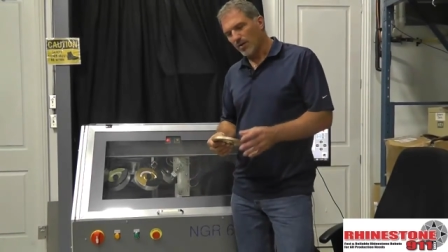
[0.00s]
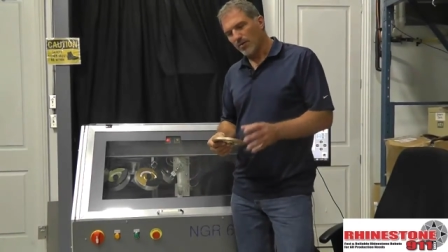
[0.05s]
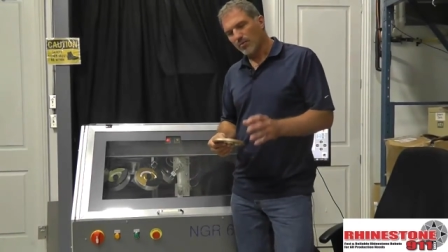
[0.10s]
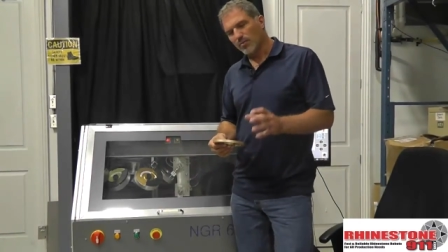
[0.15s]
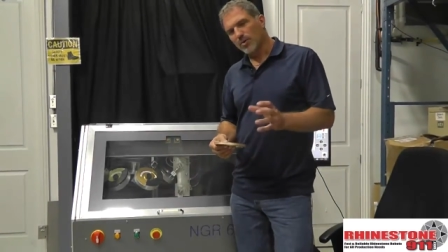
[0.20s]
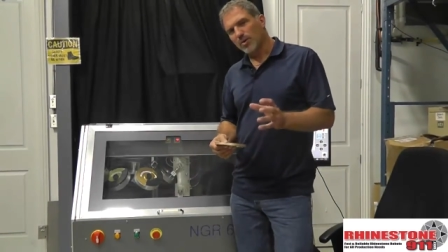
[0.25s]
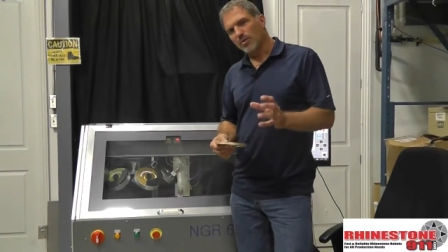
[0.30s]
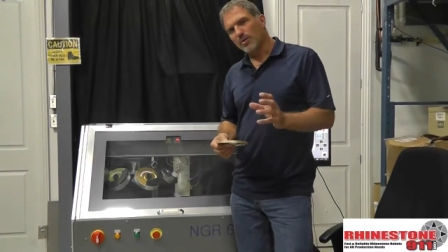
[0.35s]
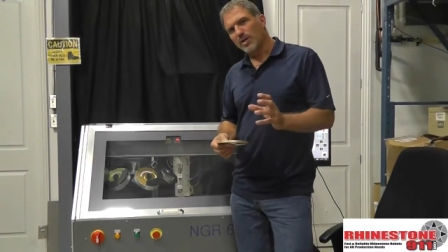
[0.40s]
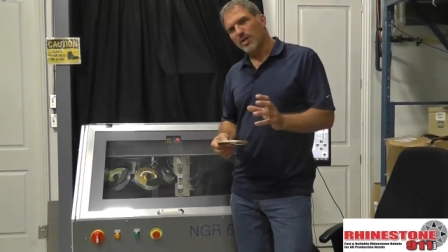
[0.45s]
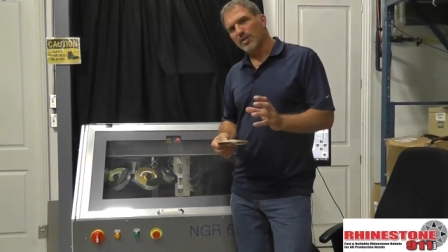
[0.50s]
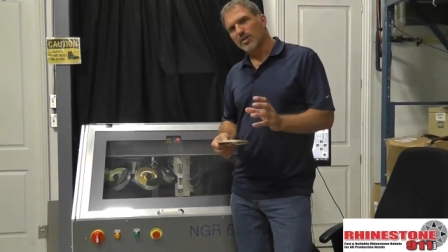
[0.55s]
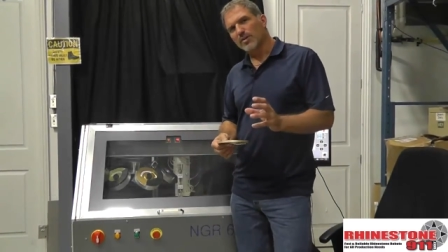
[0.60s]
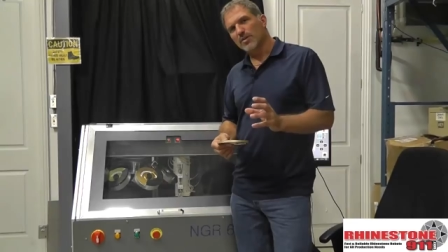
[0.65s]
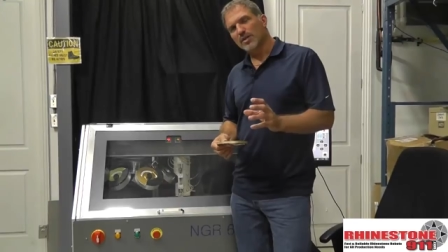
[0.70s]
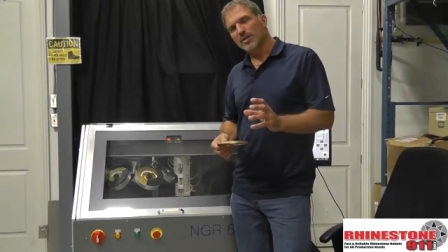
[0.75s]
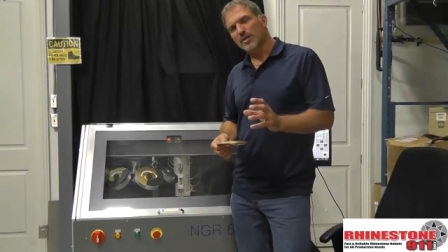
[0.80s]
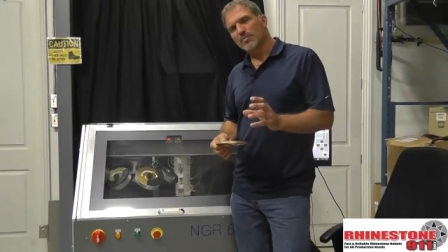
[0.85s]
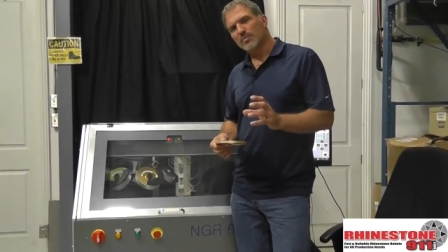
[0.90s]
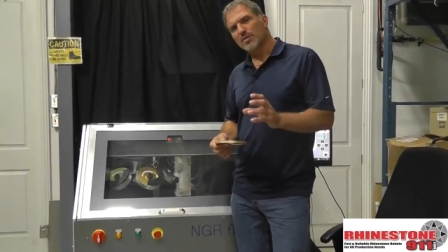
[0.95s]
what we do
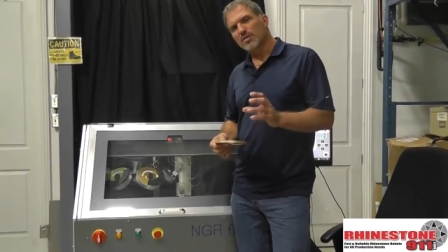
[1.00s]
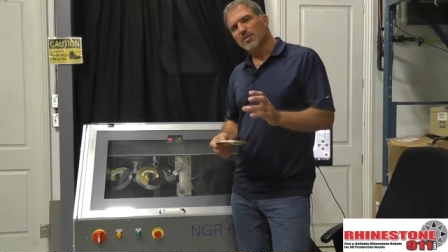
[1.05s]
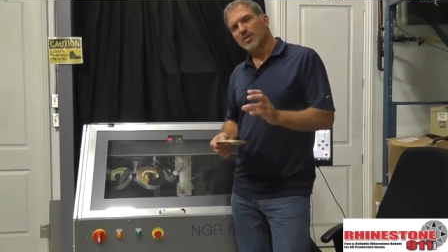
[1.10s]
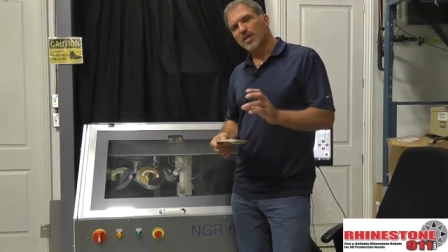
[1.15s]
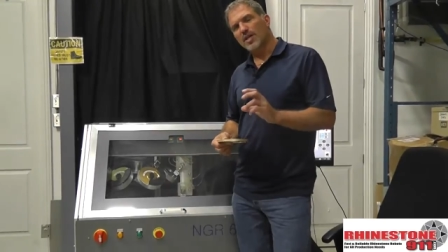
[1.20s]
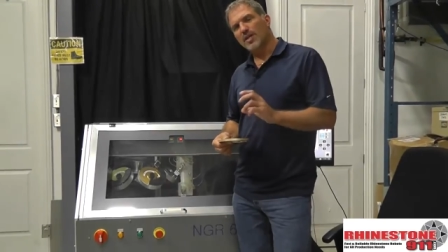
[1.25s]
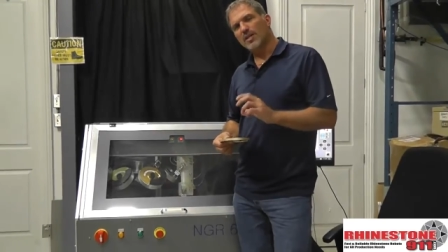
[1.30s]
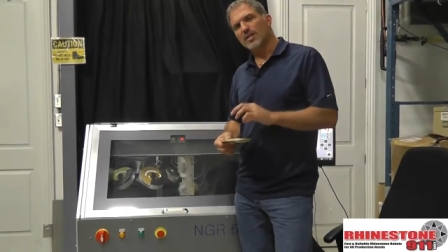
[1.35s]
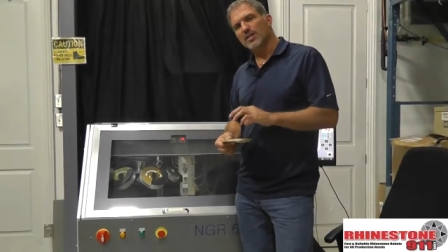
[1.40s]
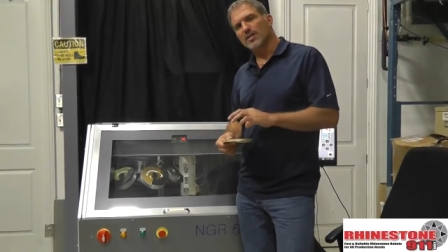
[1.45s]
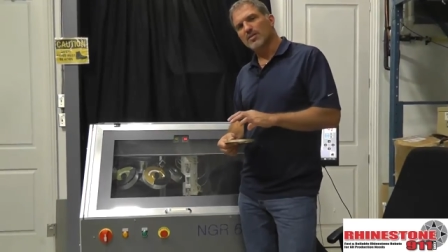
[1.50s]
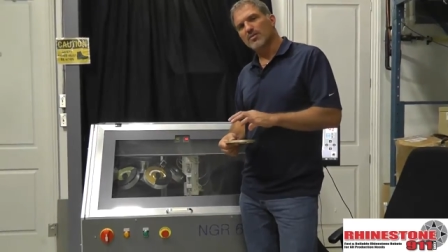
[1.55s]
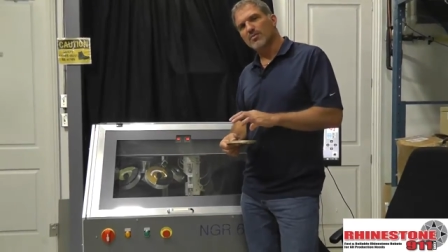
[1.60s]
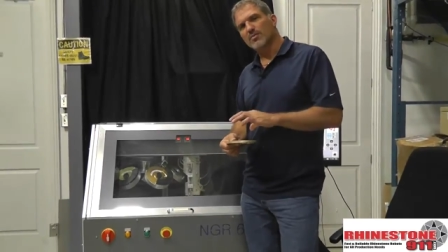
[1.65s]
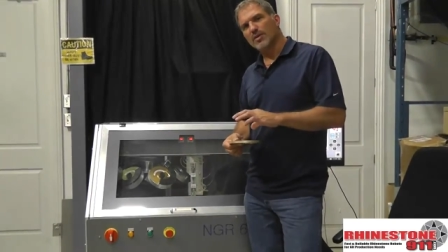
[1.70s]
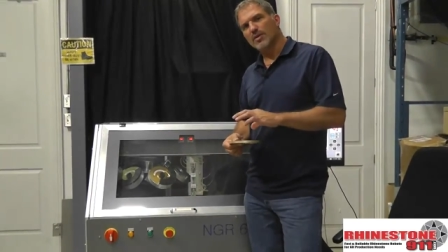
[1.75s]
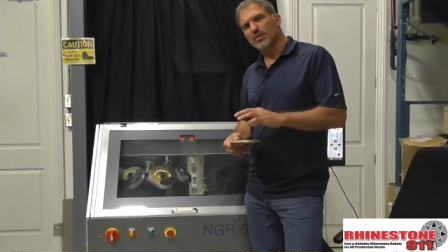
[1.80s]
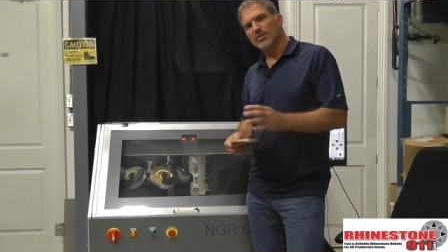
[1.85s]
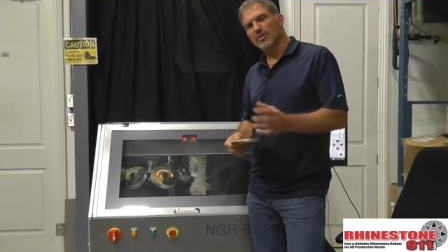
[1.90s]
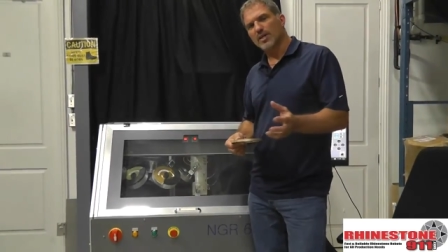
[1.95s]
with the machine is
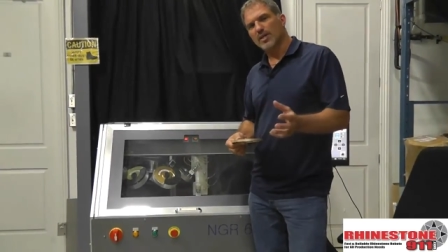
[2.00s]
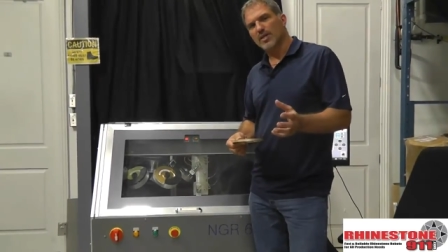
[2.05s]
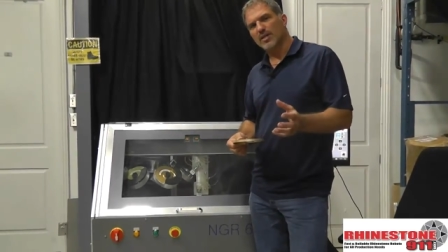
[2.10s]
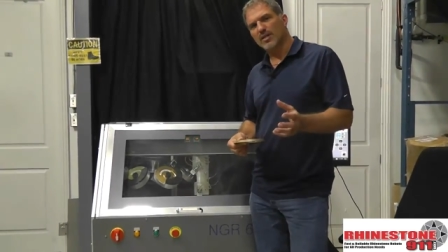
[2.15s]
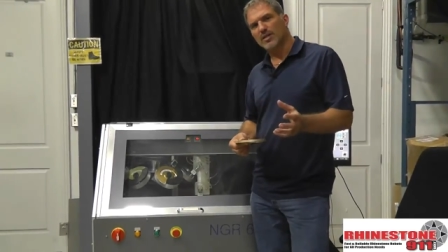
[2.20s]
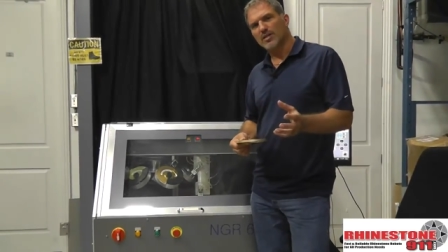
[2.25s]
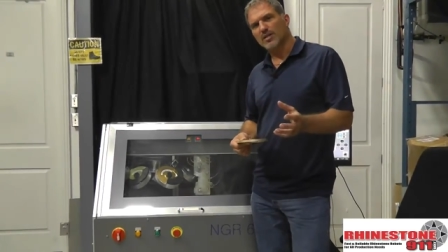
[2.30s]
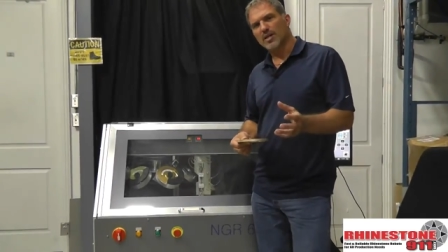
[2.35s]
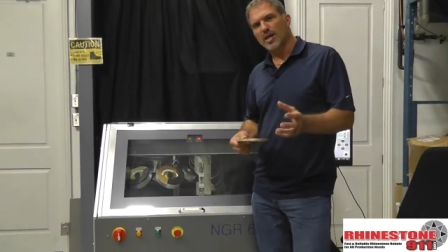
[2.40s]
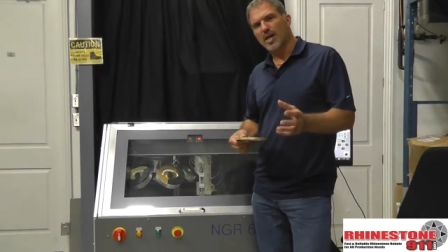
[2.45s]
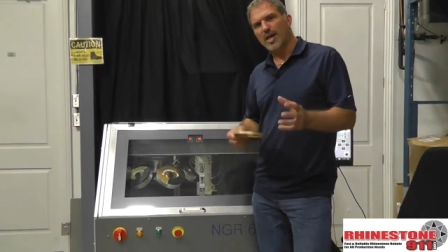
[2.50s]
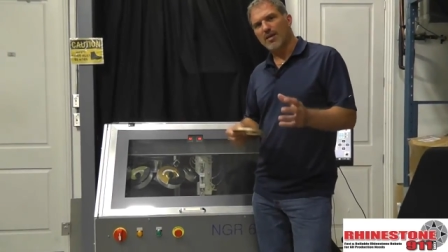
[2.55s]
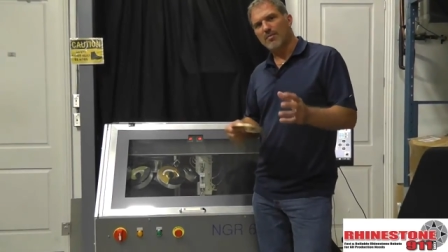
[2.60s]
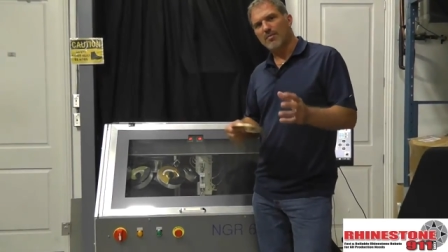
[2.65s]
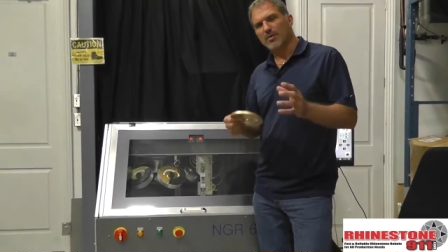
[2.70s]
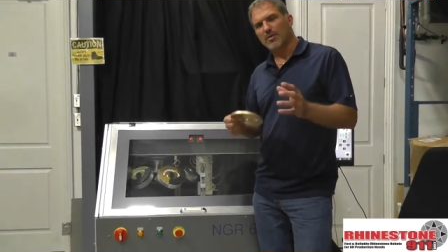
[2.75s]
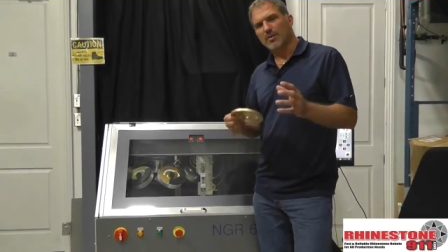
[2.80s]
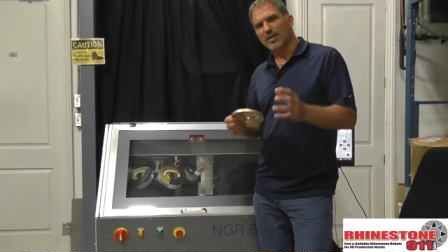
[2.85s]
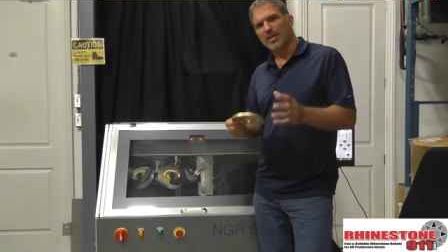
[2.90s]
we don't nickel and dime you.